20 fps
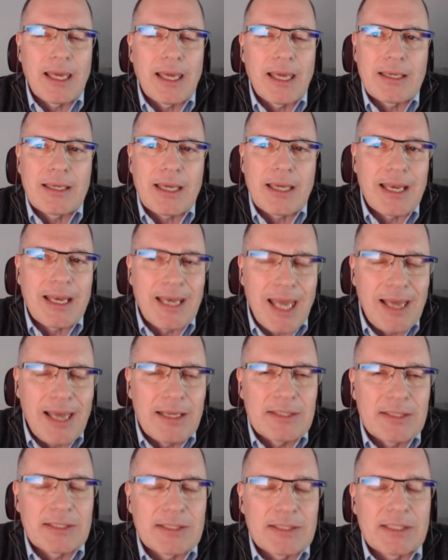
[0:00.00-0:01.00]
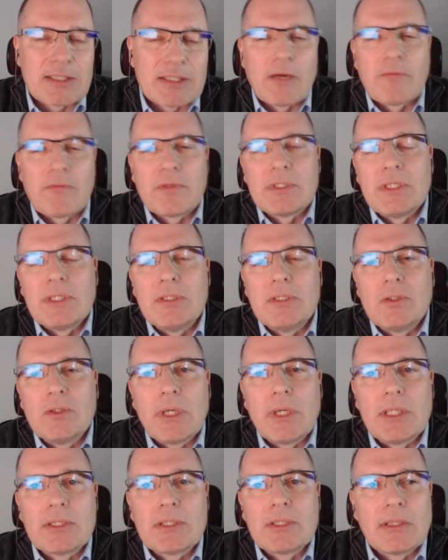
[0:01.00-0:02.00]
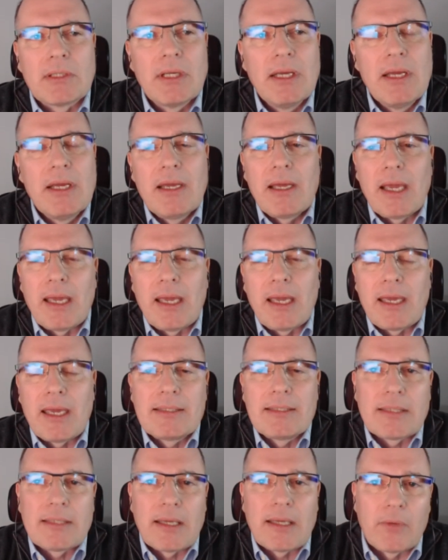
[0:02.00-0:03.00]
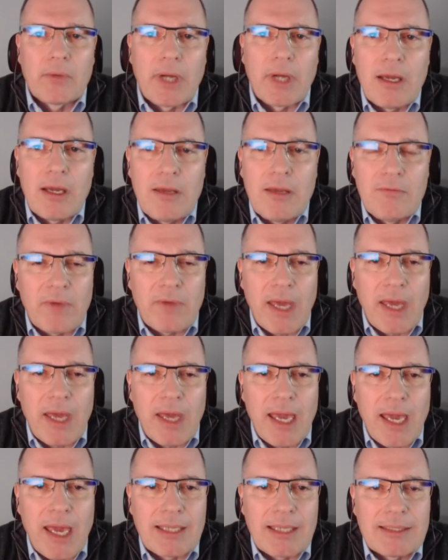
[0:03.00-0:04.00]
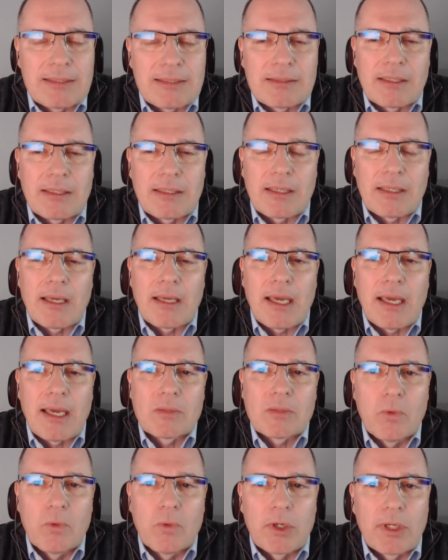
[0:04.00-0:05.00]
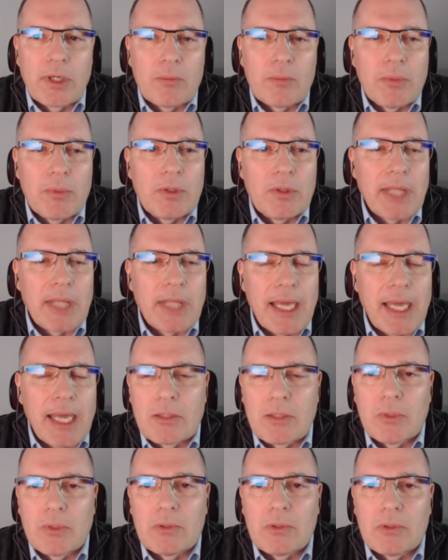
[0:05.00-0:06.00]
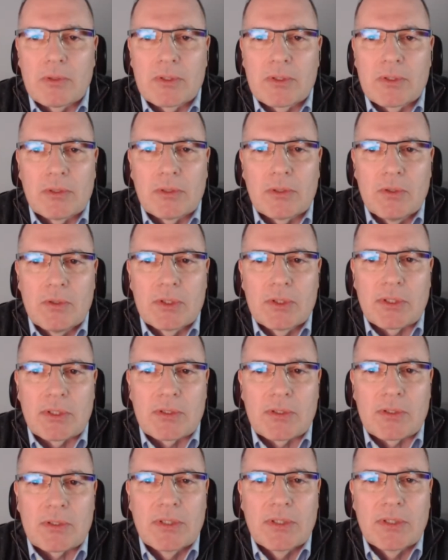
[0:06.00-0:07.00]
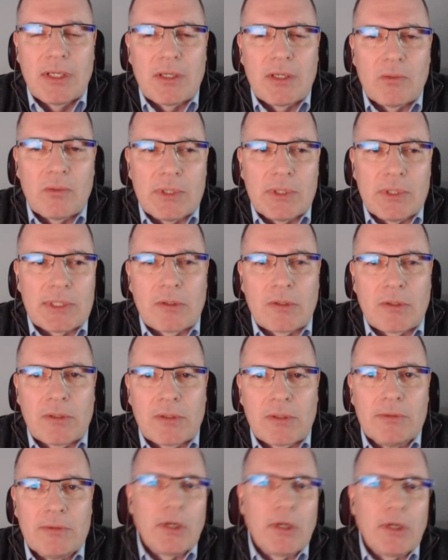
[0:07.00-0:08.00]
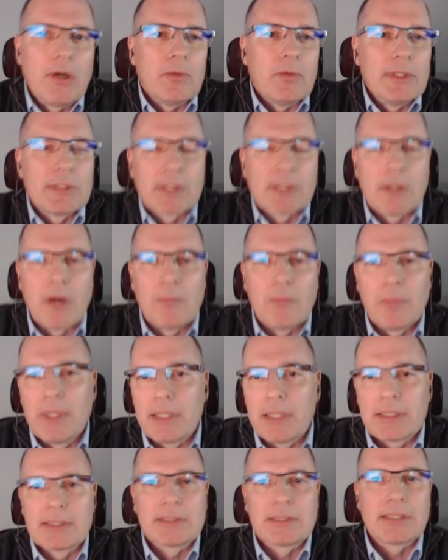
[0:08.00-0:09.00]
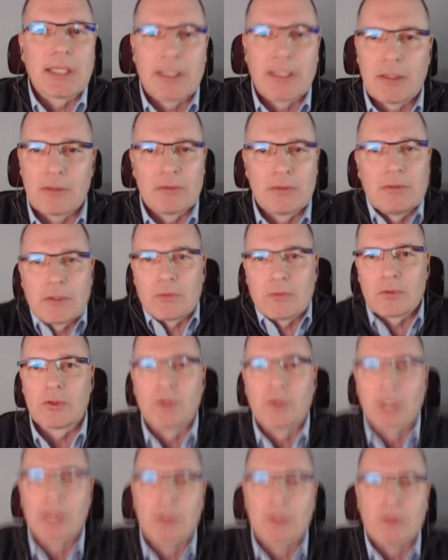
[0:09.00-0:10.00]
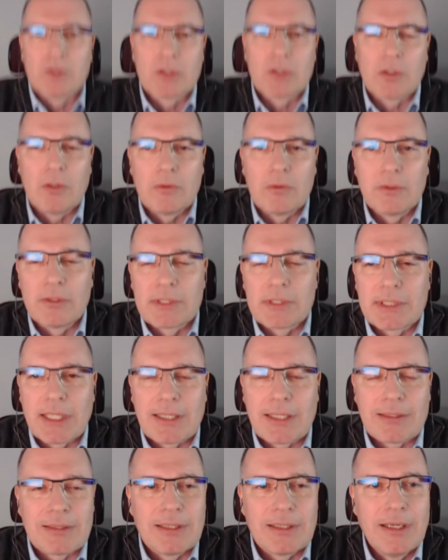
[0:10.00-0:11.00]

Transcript: analysis of the situation and arrive at workable, actionable solutions. We just conclude, oh, it's complex, and shrug your shoulders and